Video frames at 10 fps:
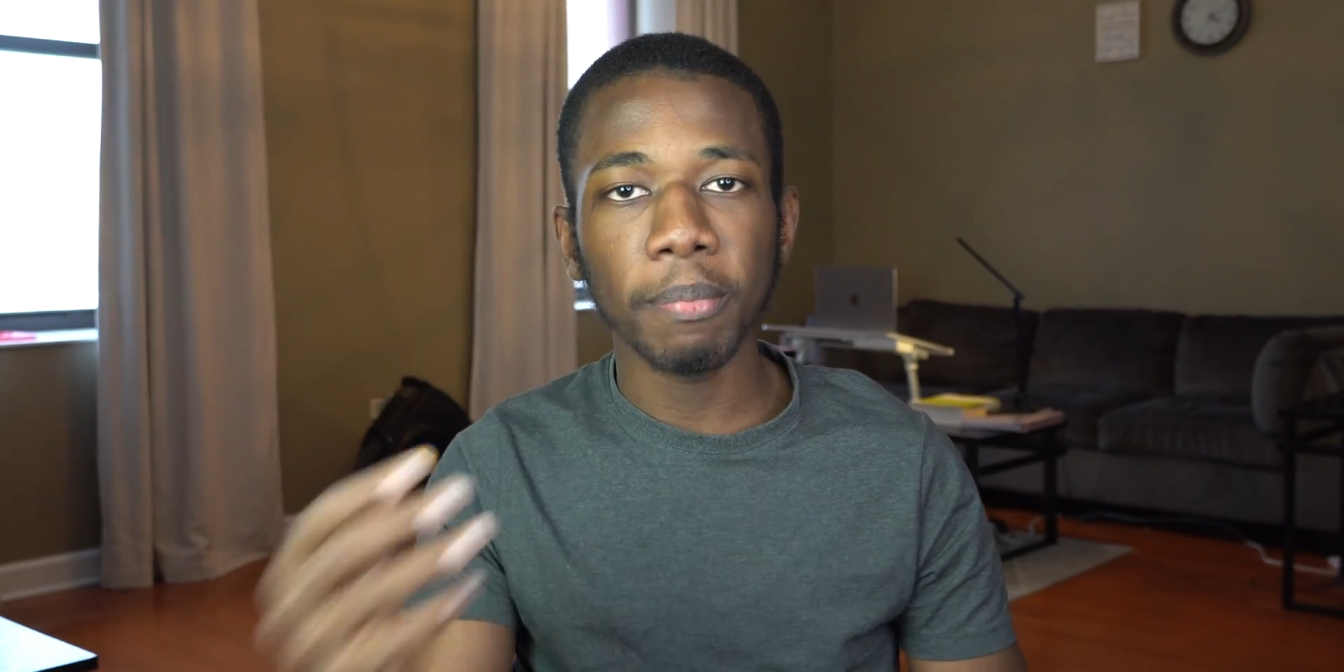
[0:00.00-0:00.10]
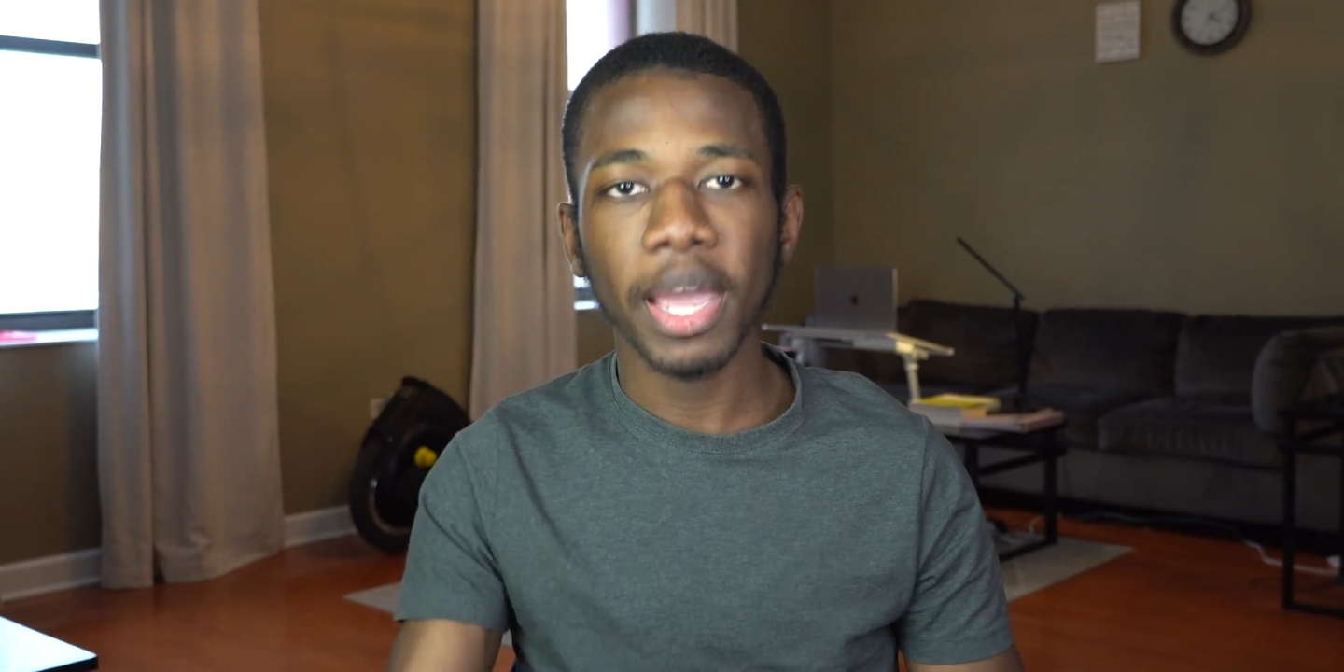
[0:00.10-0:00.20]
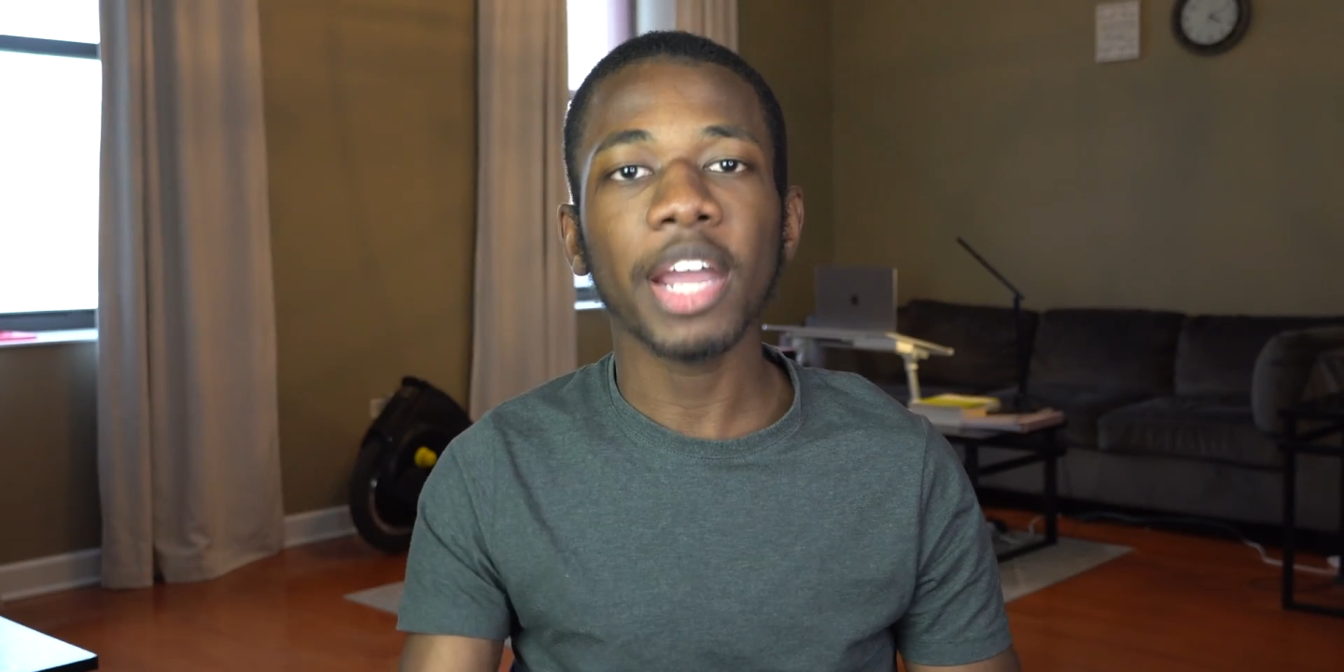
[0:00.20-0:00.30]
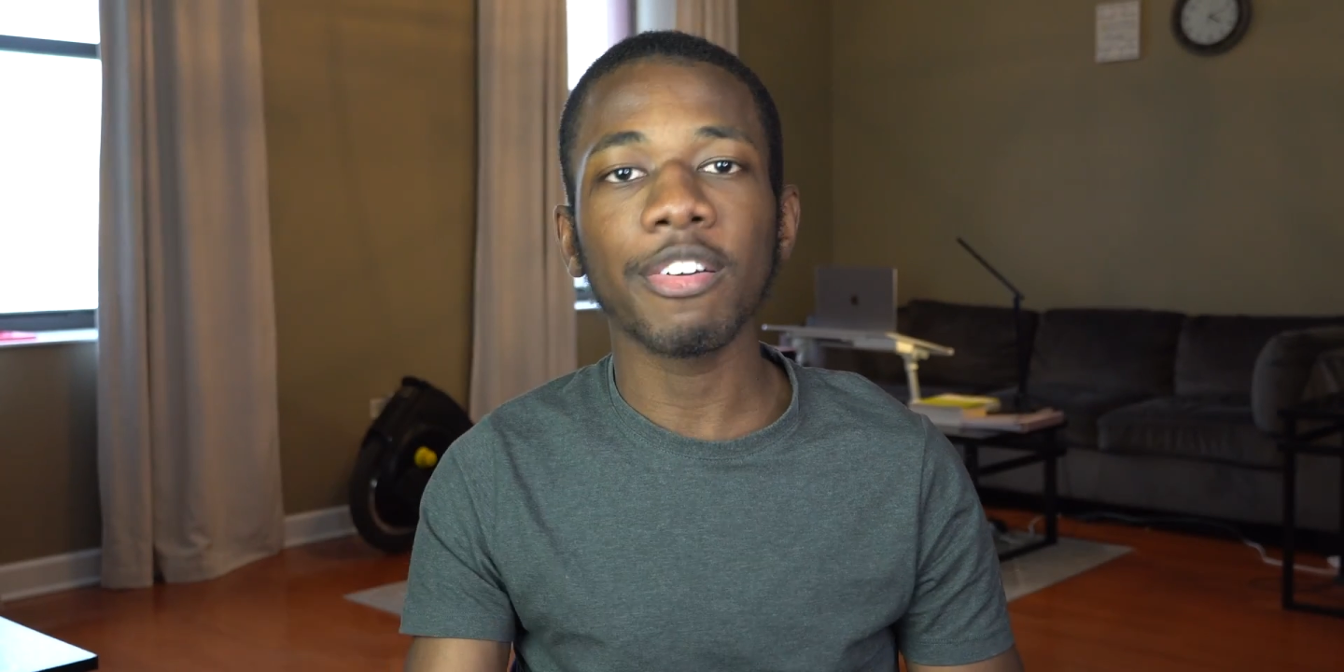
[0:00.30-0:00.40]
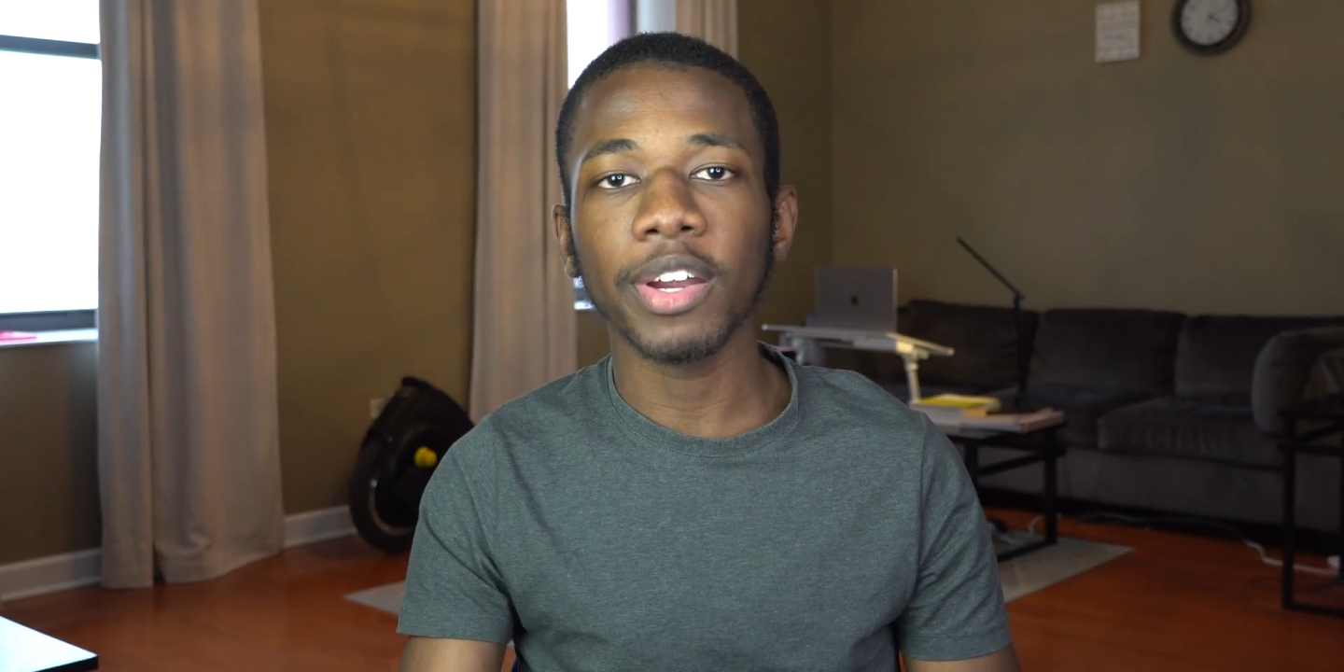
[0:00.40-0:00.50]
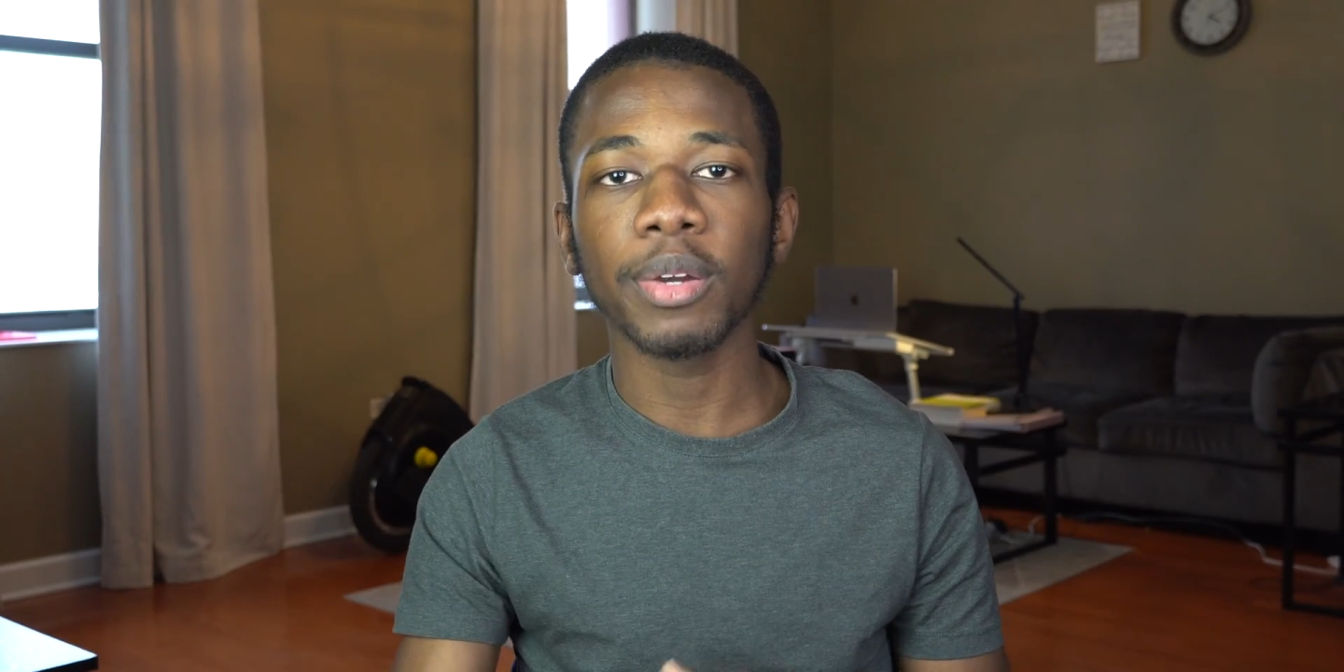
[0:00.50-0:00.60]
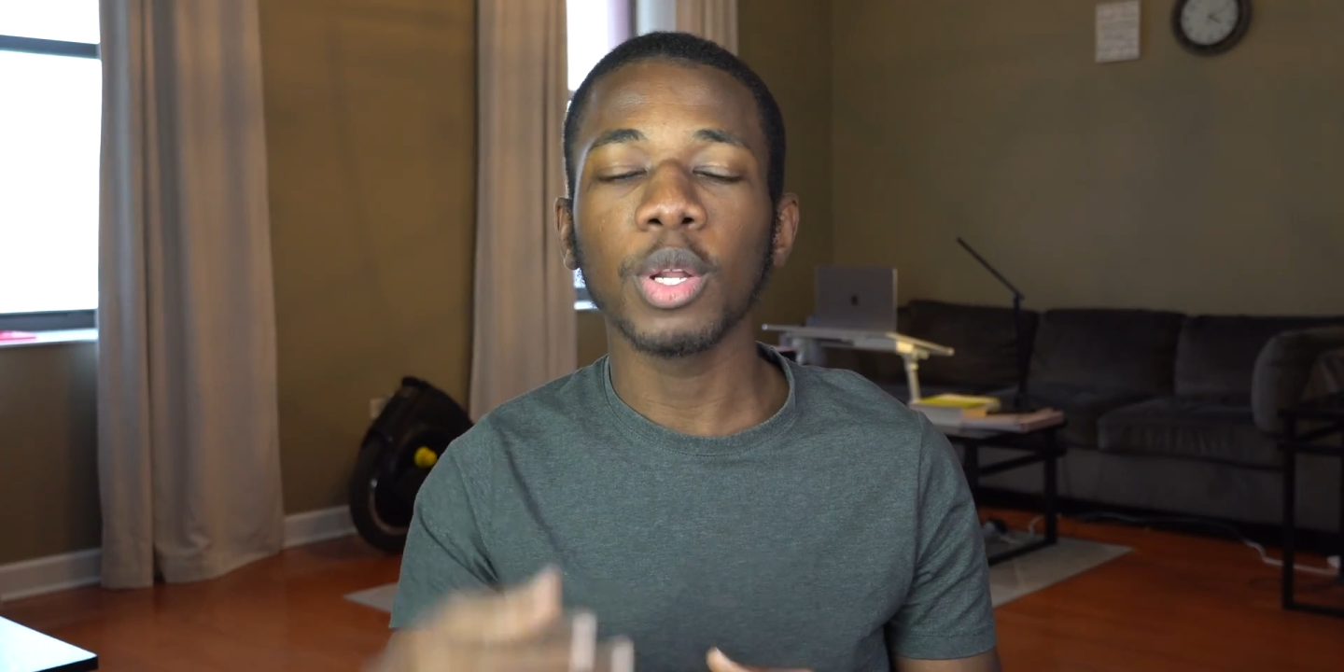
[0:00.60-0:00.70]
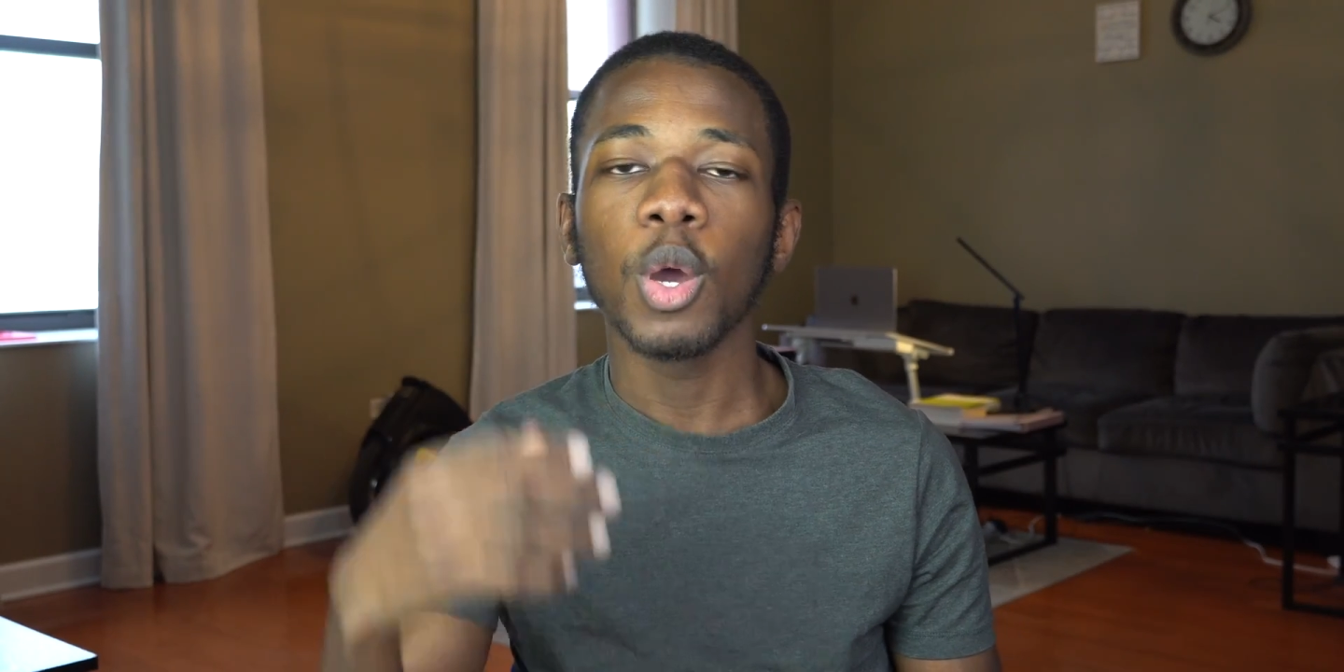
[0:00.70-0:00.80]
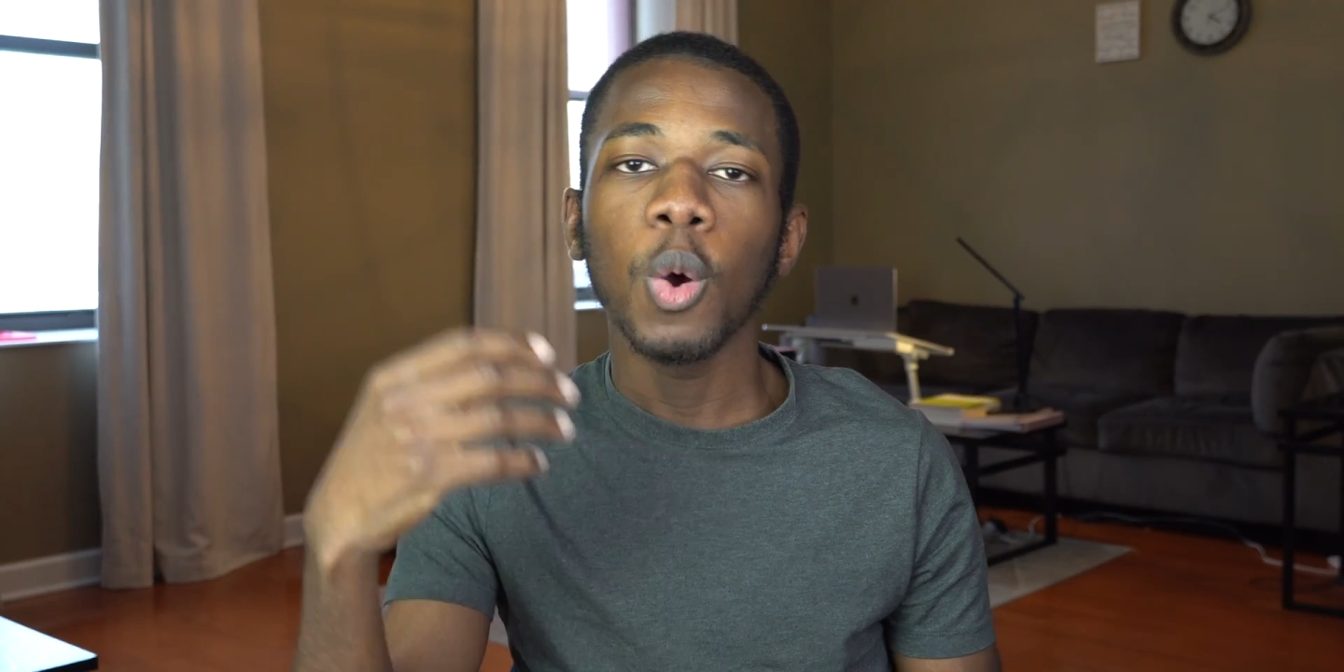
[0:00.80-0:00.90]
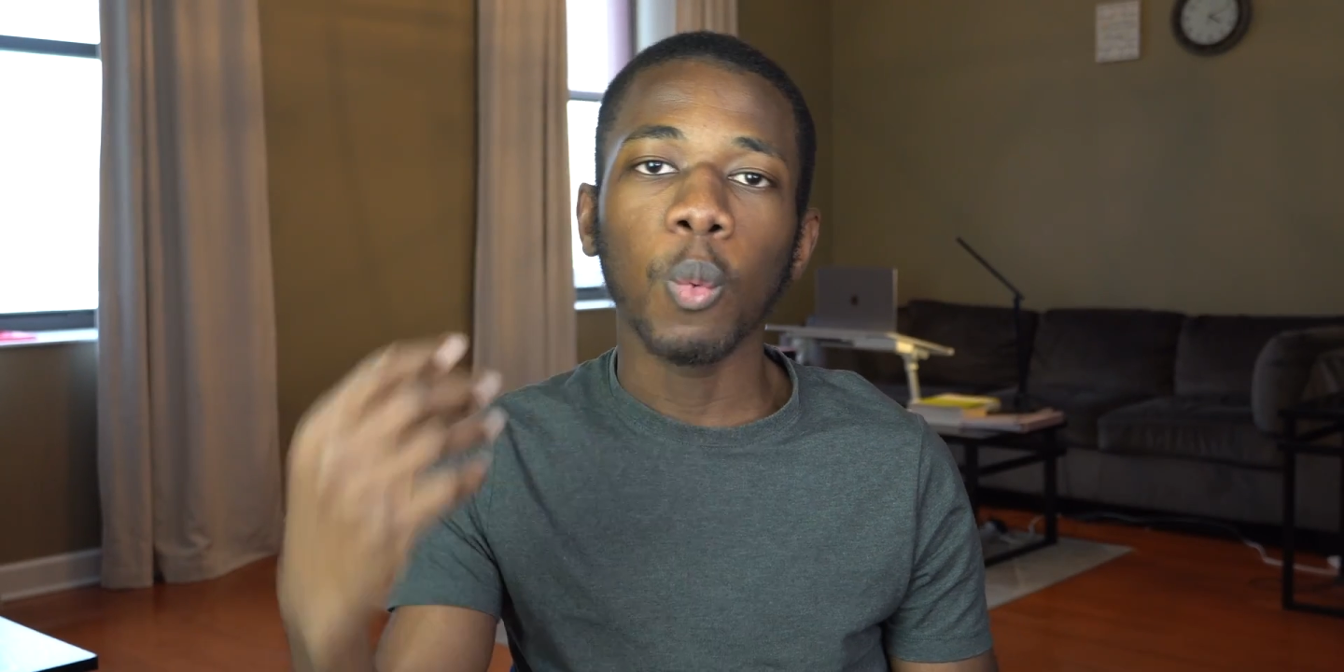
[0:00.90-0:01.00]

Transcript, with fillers: background